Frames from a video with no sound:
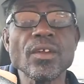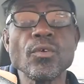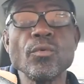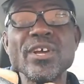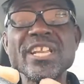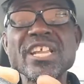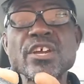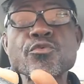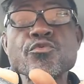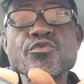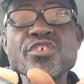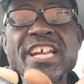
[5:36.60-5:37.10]

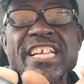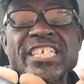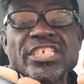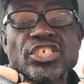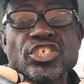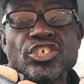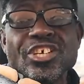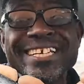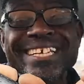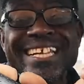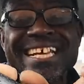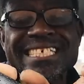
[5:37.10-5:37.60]
When you
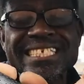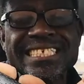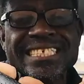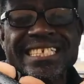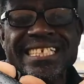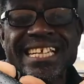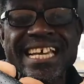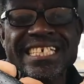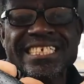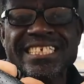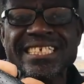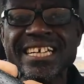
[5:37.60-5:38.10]
reach your
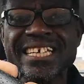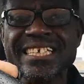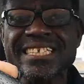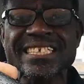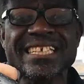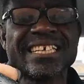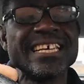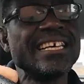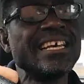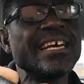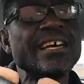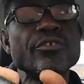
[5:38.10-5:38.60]

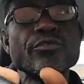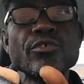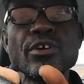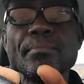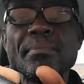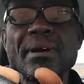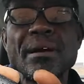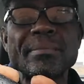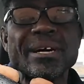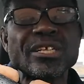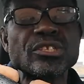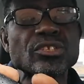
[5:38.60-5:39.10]
destination,
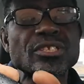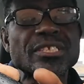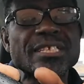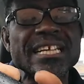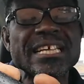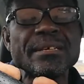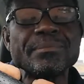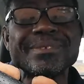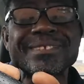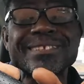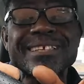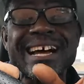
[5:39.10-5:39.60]
remember to
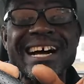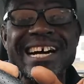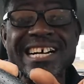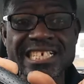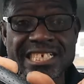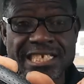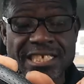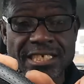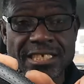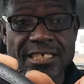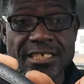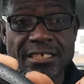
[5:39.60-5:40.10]
tell him
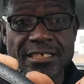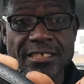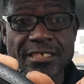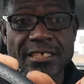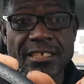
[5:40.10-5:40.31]
thanks